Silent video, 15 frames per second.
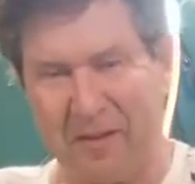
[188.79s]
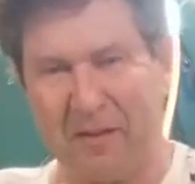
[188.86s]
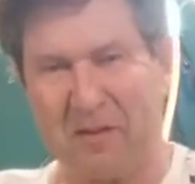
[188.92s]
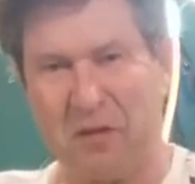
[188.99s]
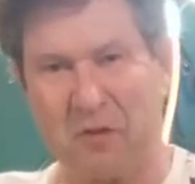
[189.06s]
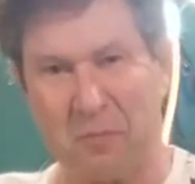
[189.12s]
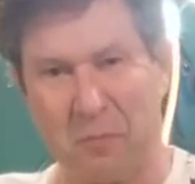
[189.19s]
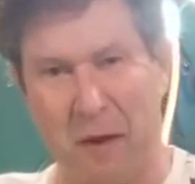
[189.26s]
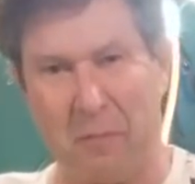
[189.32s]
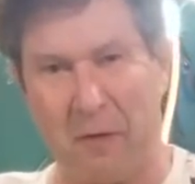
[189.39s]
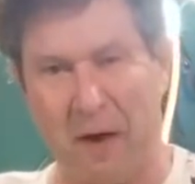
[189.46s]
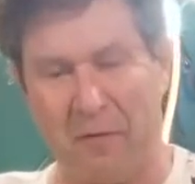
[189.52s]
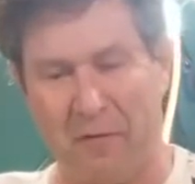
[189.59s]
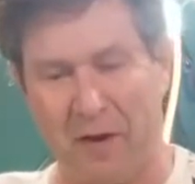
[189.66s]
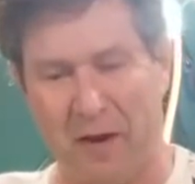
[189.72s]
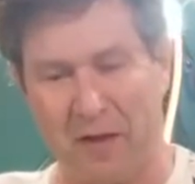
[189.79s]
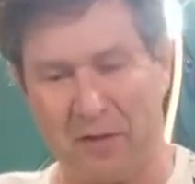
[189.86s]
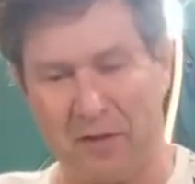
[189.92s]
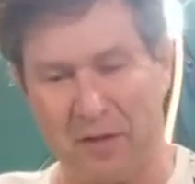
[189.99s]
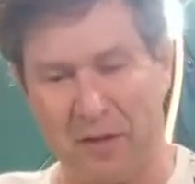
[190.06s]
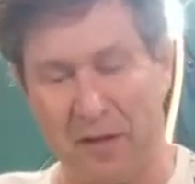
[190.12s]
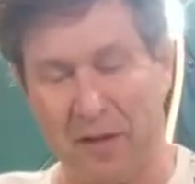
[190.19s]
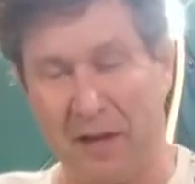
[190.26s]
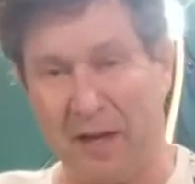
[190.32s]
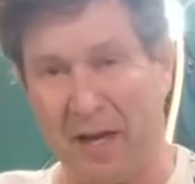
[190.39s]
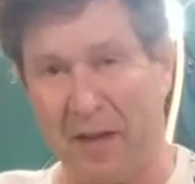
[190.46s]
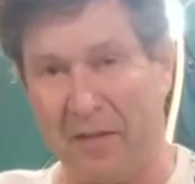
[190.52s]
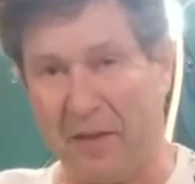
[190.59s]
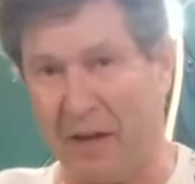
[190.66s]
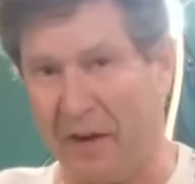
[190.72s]
Just remember, my friends,
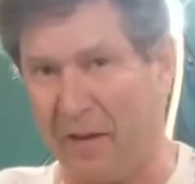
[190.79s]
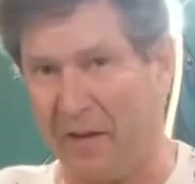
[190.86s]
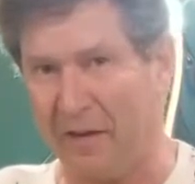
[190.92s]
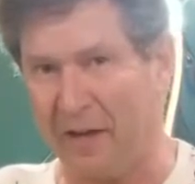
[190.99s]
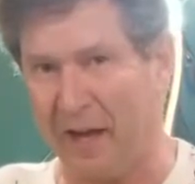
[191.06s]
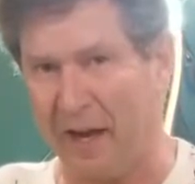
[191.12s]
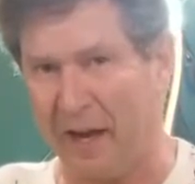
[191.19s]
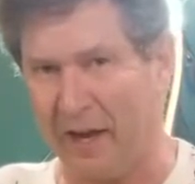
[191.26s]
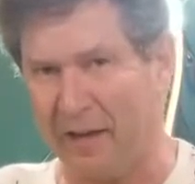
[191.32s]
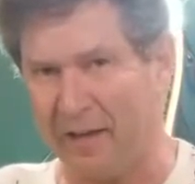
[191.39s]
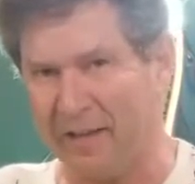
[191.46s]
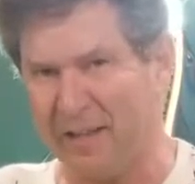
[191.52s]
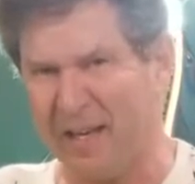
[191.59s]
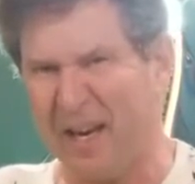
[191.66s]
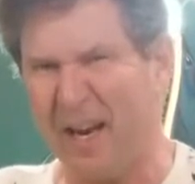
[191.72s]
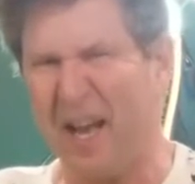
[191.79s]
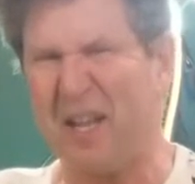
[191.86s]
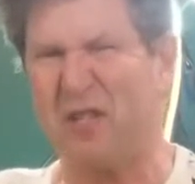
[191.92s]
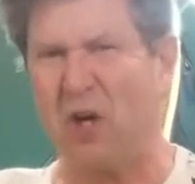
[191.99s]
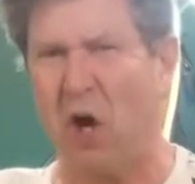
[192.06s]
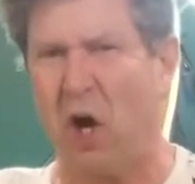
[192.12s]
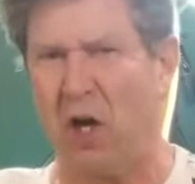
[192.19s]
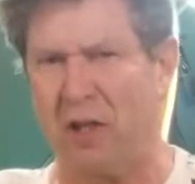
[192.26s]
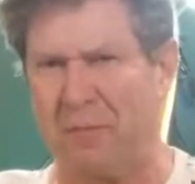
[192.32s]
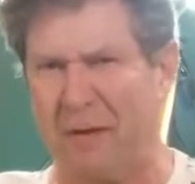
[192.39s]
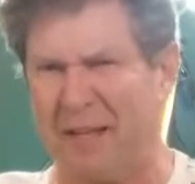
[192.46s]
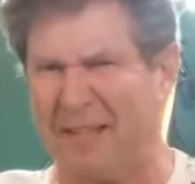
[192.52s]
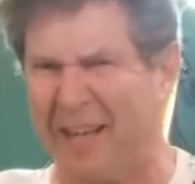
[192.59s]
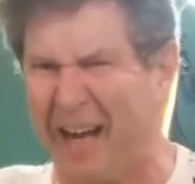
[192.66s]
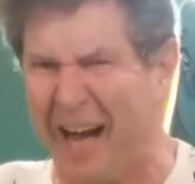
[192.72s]
at the end of the day, it's all
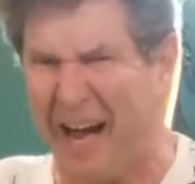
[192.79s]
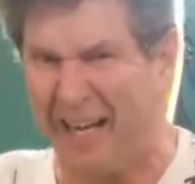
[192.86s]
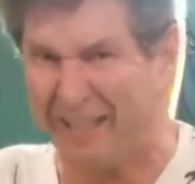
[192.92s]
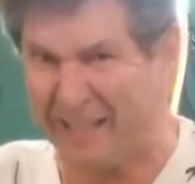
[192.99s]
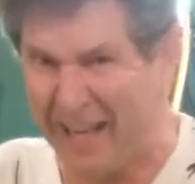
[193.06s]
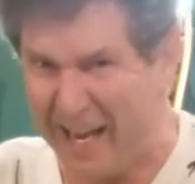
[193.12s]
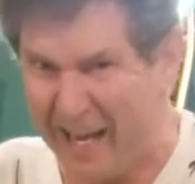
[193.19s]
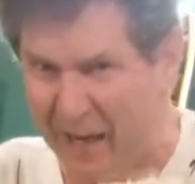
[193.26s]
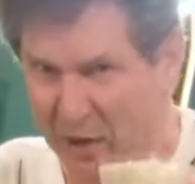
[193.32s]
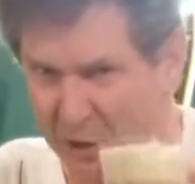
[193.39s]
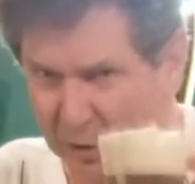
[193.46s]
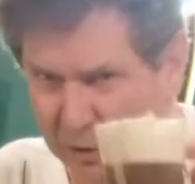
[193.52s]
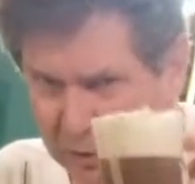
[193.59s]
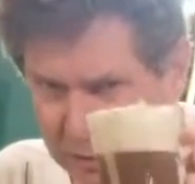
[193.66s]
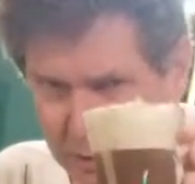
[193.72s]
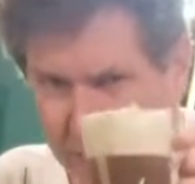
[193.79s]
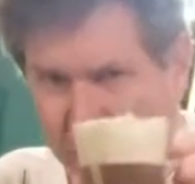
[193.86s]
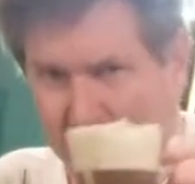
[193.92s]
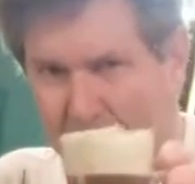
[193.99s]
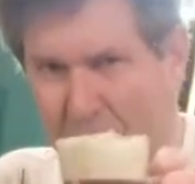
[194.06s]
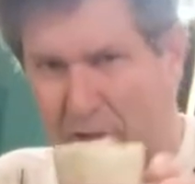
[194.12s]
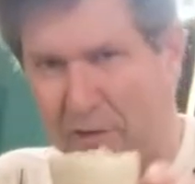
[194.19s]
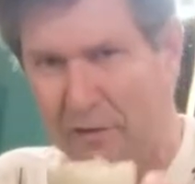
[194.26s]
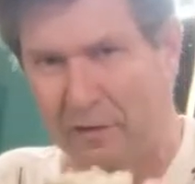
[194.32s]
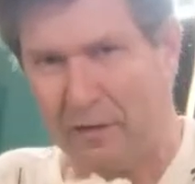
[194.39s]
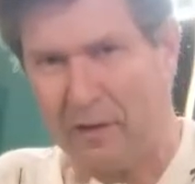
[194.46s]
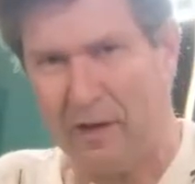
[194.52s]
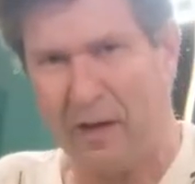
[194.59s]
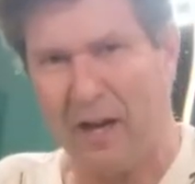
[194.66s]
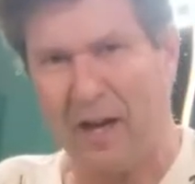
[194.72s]
about the cocktail.
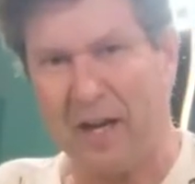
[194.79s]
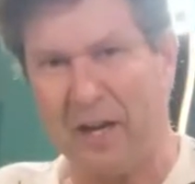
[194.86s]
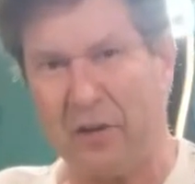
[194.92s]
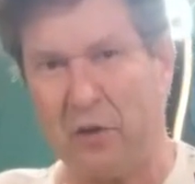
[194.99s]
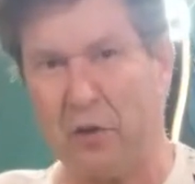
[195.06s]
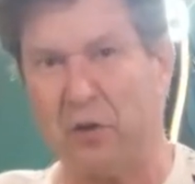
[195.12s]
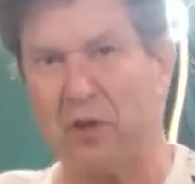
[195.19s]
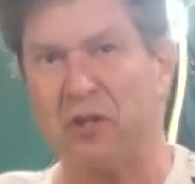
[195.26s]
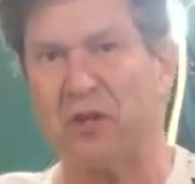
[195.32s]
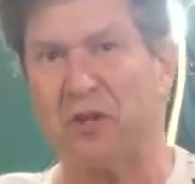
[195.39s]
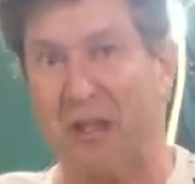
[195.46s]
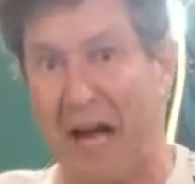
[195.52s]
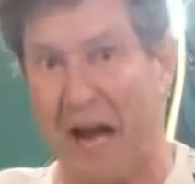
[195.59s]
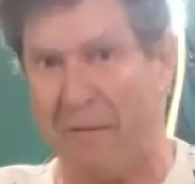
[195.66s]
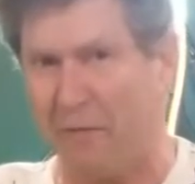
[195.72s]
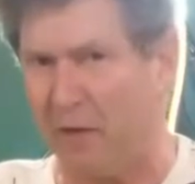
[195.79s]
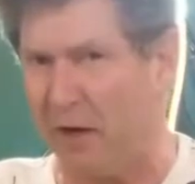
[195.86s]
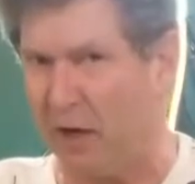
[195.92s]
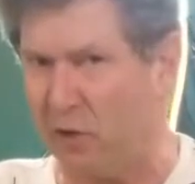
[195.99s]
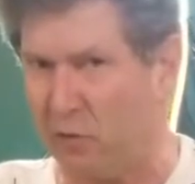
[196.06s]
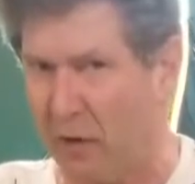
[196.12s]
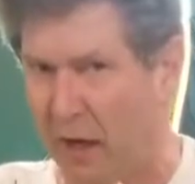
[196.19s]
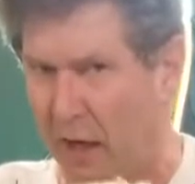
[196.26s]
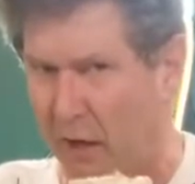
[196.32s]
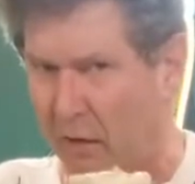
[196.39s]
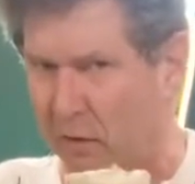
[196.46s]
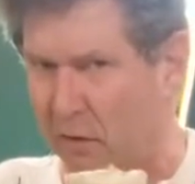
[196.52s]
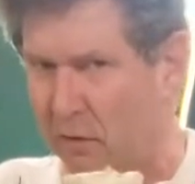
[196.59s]
I'll catch you just in time for the next round.